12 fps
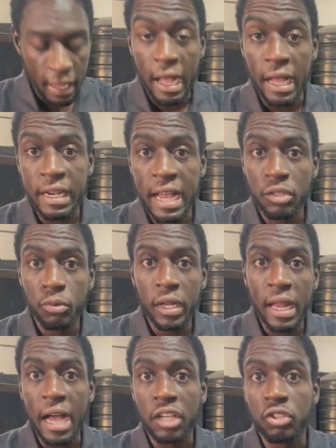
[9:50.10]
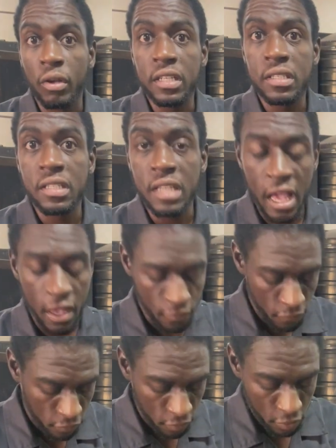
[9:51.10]
and that will actually
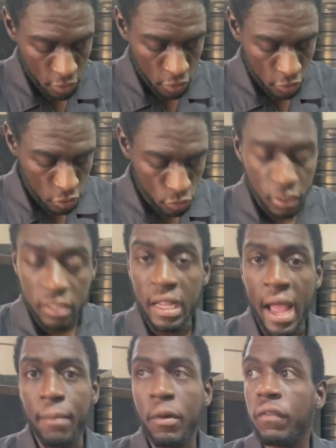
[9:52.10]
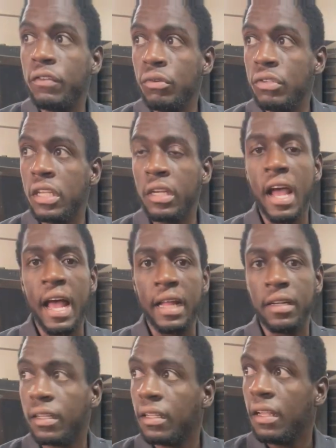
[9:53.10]
save you the time of using your hand
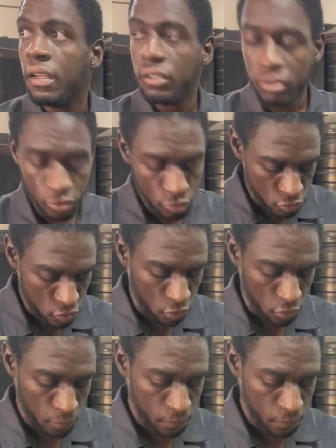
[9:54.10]
to do so.